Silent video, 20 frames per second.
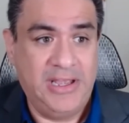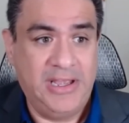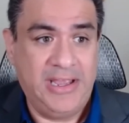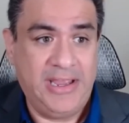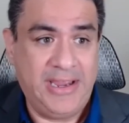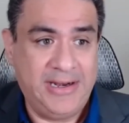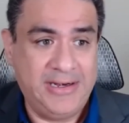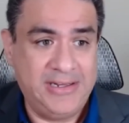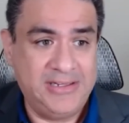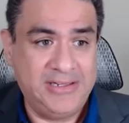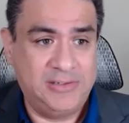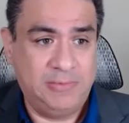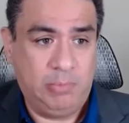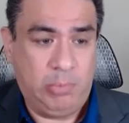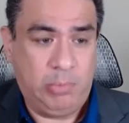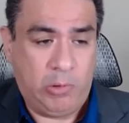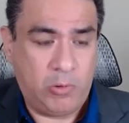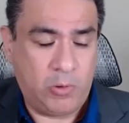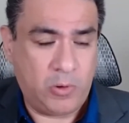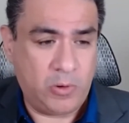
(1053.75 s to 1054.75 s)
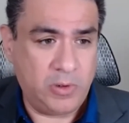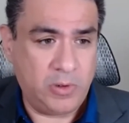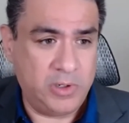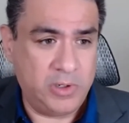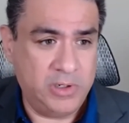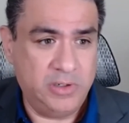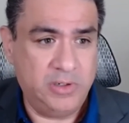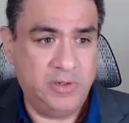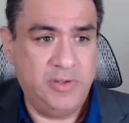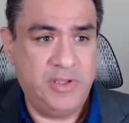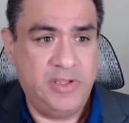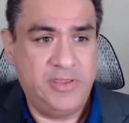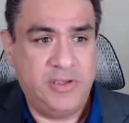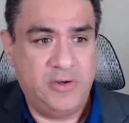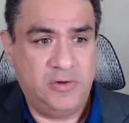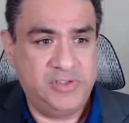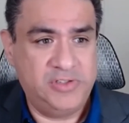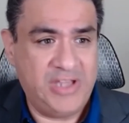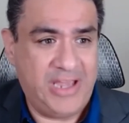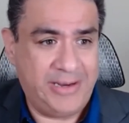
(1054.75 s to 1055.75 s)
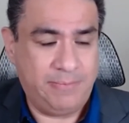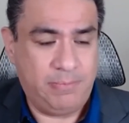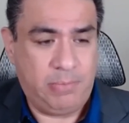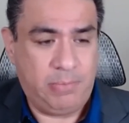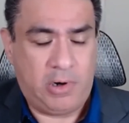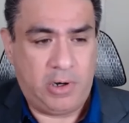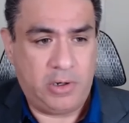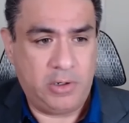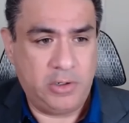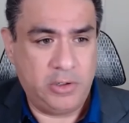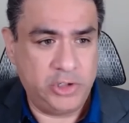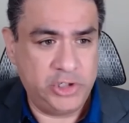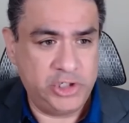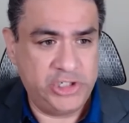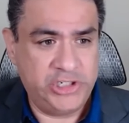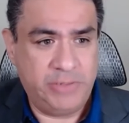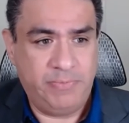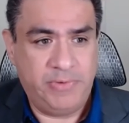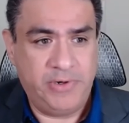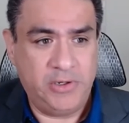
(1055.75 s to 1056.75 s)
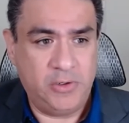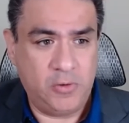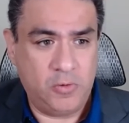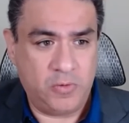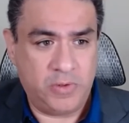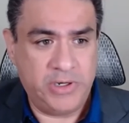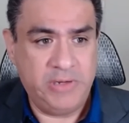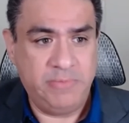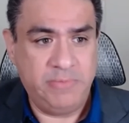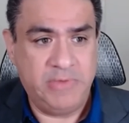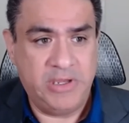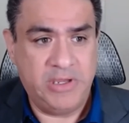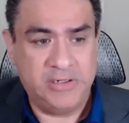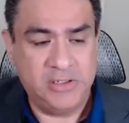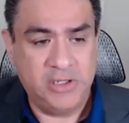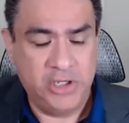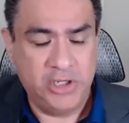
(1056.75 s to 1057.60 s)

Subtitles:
And it's important that there's that partnership and agreement